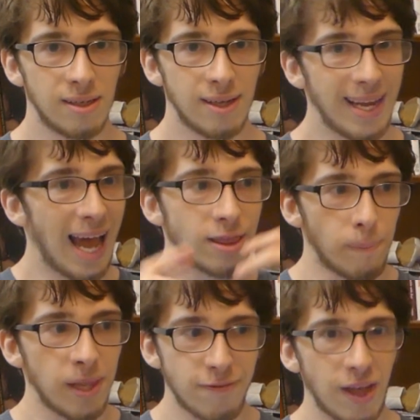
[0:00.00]
He had the
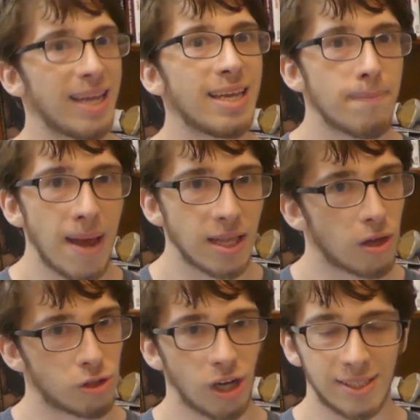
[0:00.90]
belief that he can make
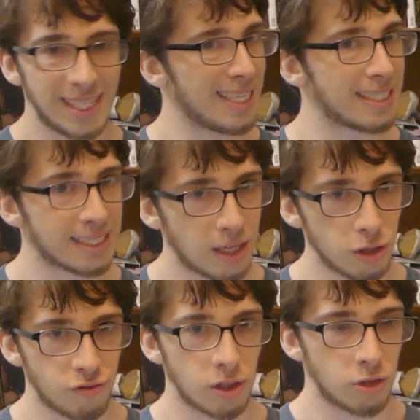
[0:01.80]
those shots. He has the
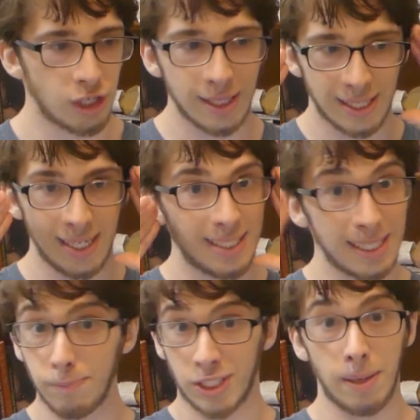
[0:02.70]
skills for those shots, and it
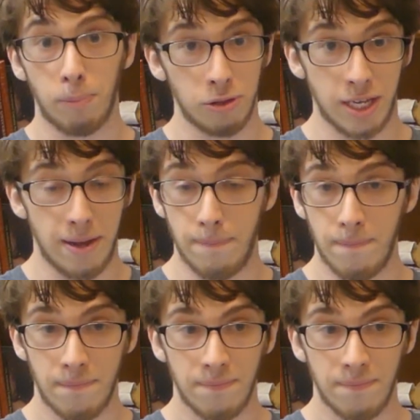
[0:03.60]
seems simple to him,